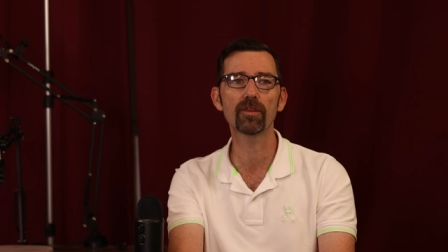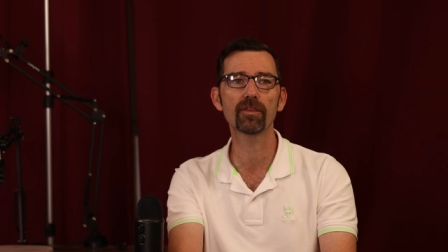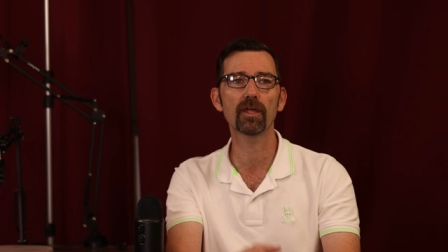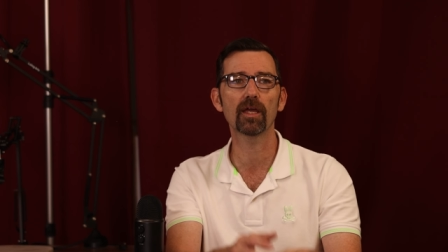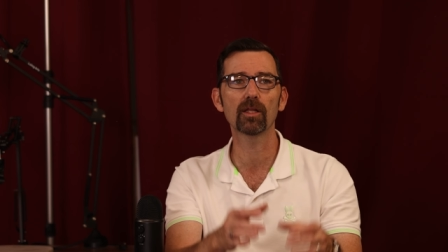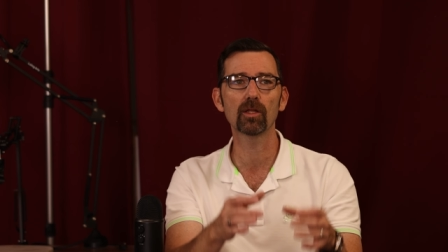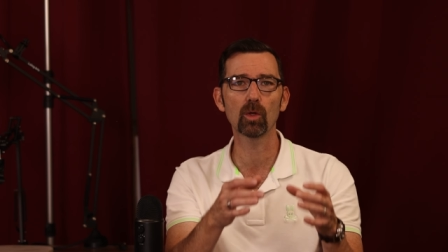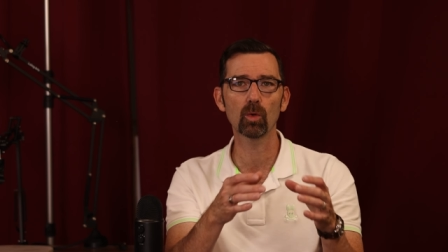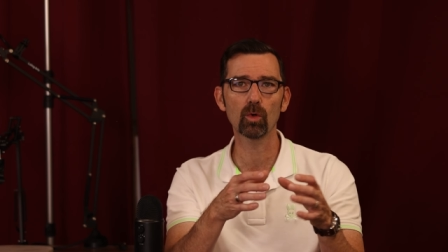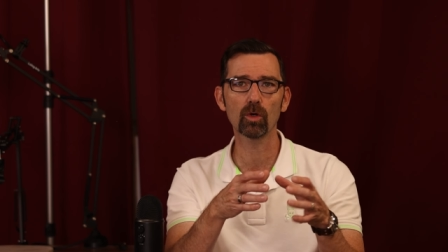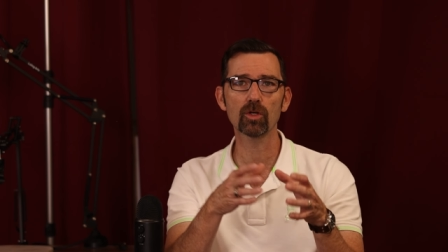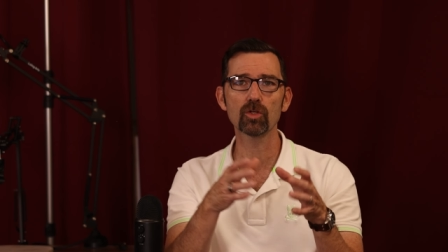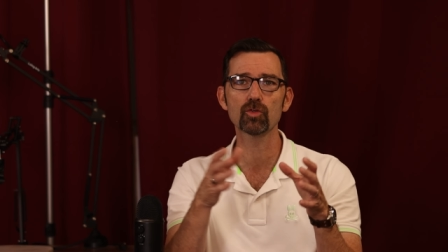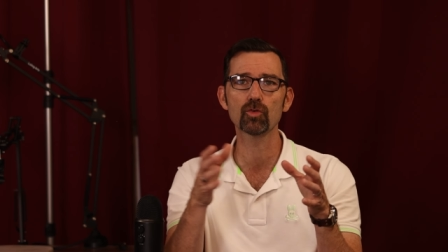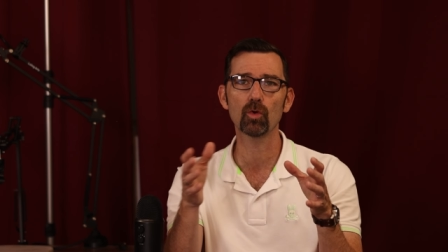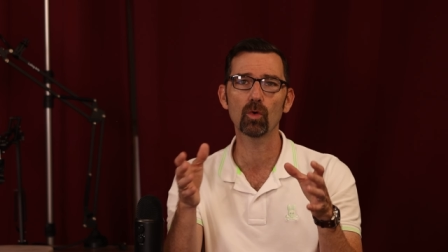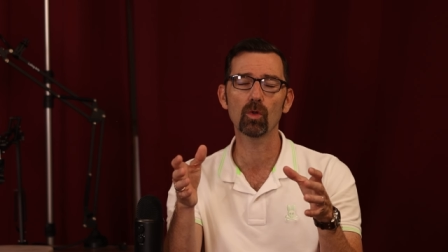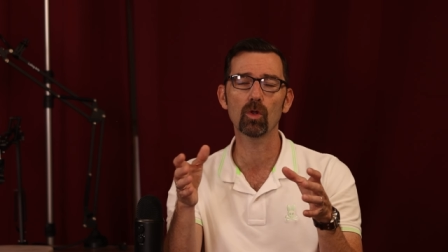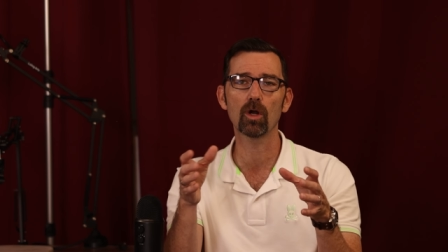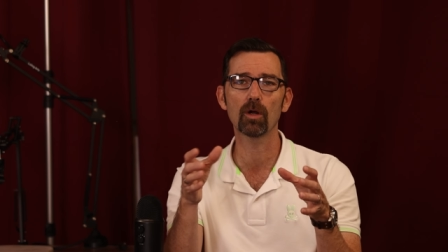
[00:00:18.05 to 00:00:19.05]
a lower
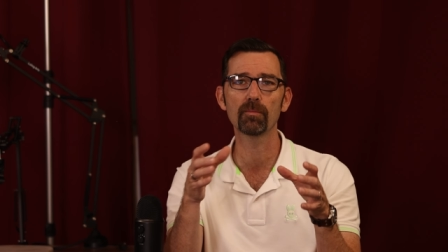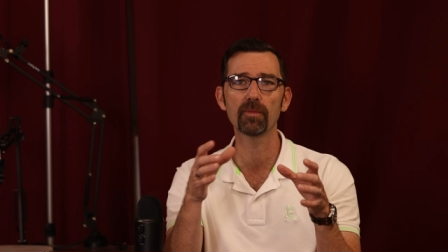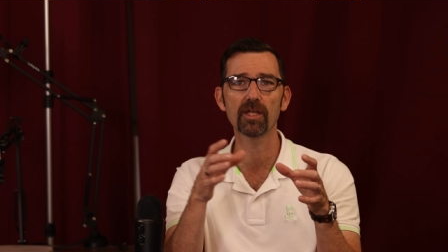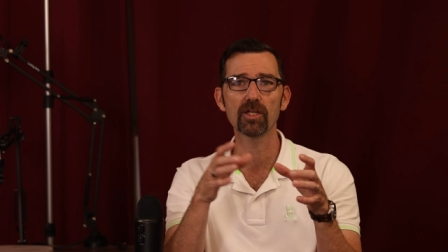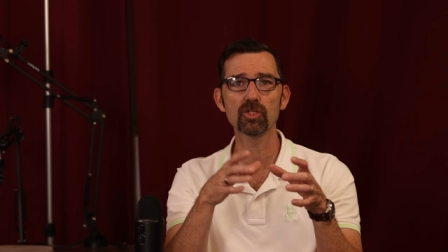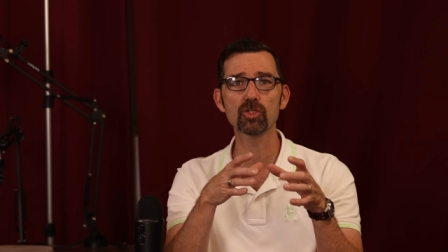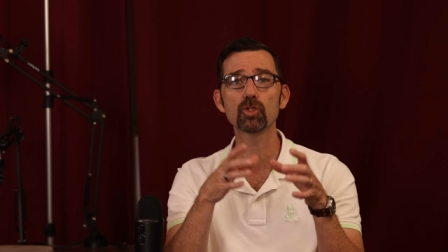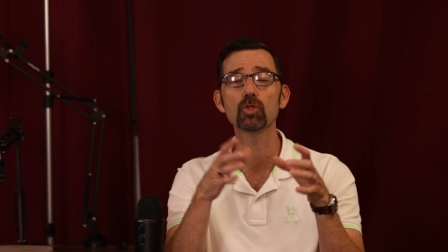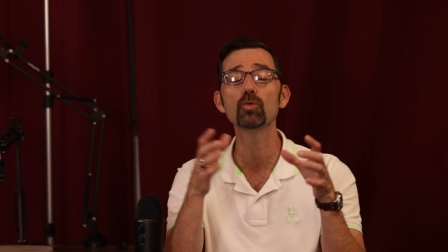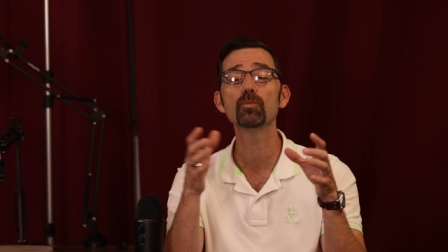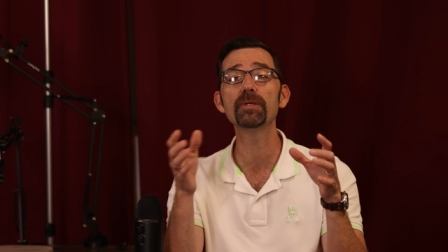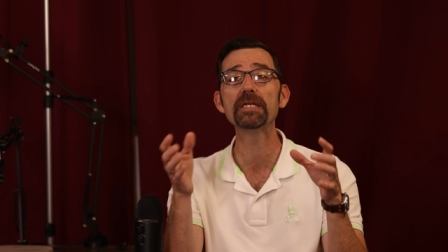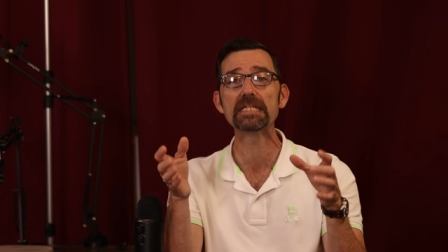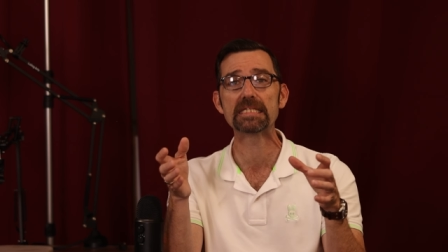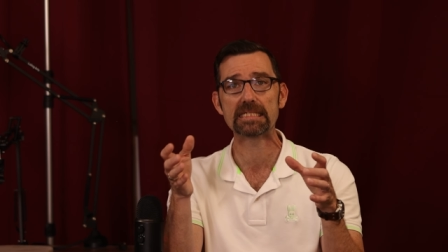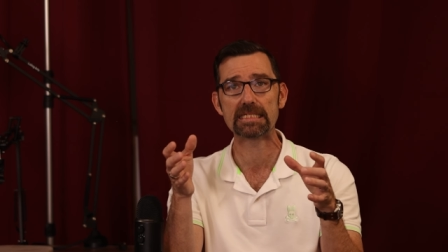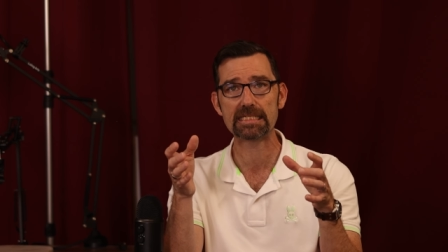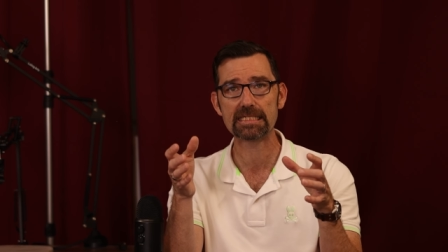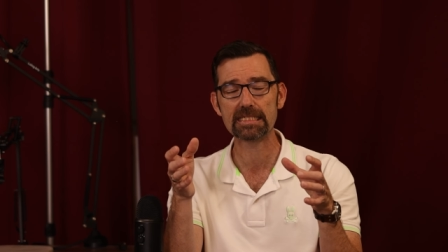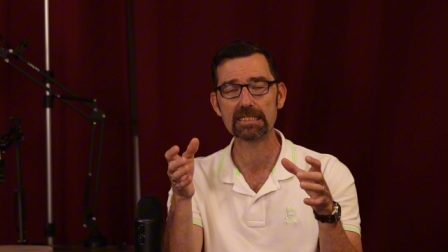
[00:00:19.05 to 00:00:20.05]
control arm that is two
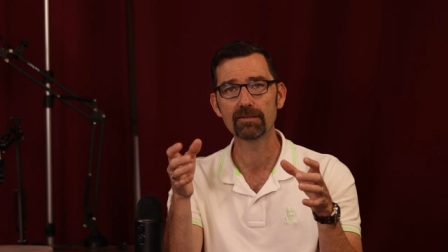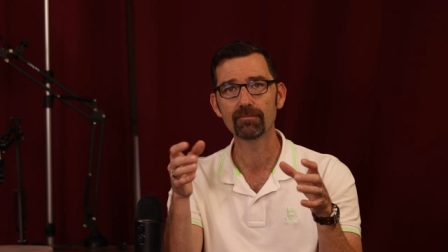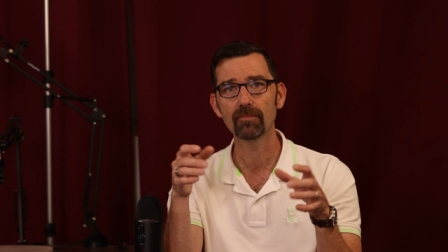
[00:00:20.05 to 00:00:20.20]
pieces.